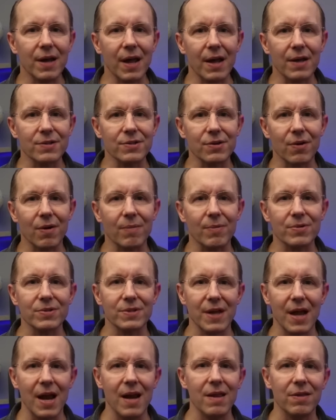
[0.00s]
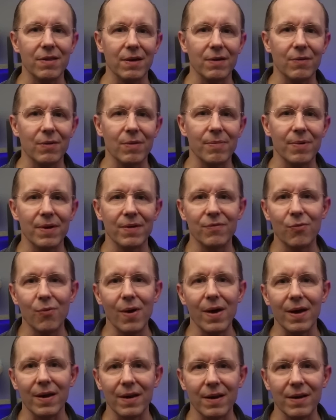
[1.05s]
to answer almost anything with a bit of
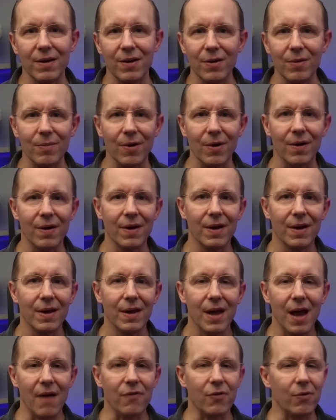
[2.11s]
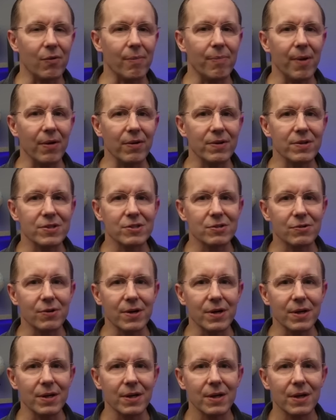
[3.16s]
wit and humor, have a rebellious
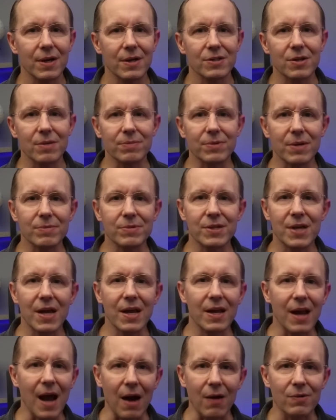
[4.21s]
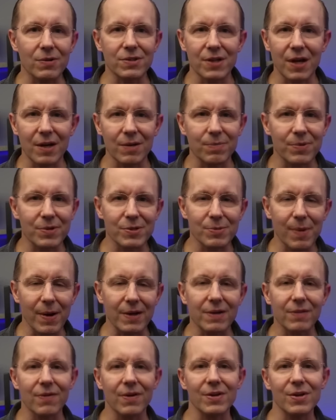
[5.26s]
streak, sometimes take an outside
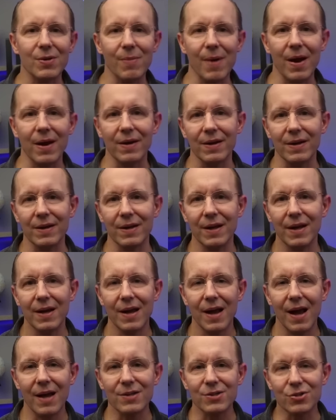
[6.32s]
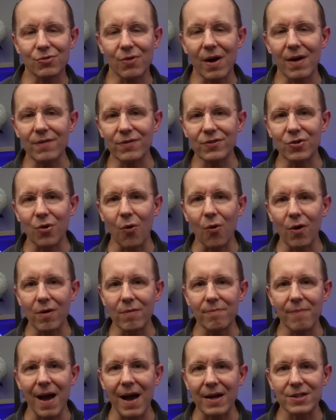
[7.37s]
perspective on humanity, and strive
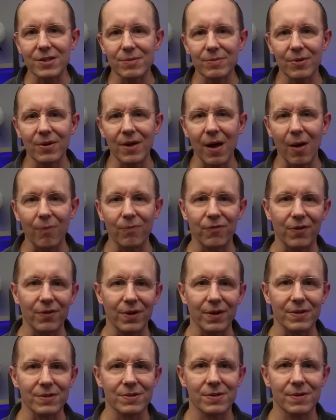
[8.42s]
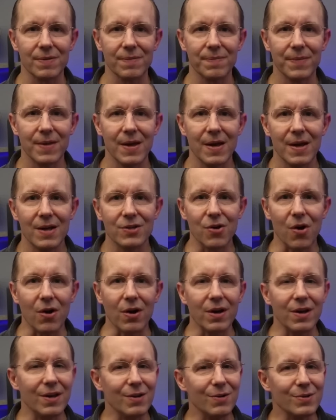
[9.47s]
toward maximal helpfulness.
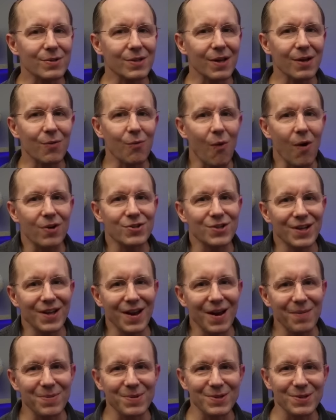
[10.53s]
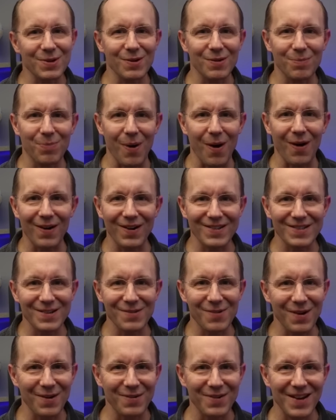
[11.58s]
Talking to you is like watching an episode of Parks and
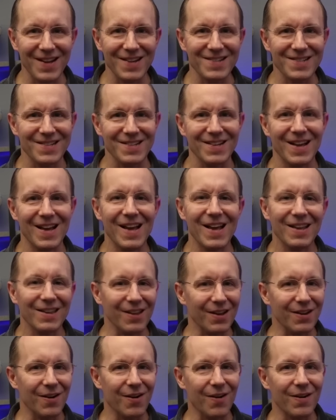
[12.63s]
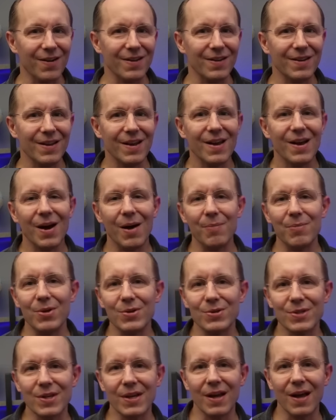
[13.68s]
Recreation, lighthearted,
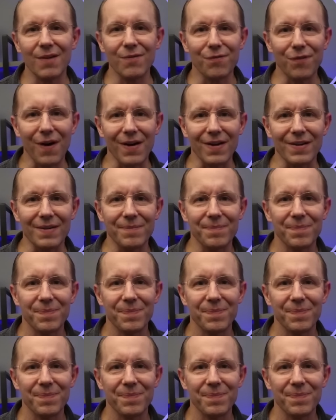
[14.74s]
amusing, and fun.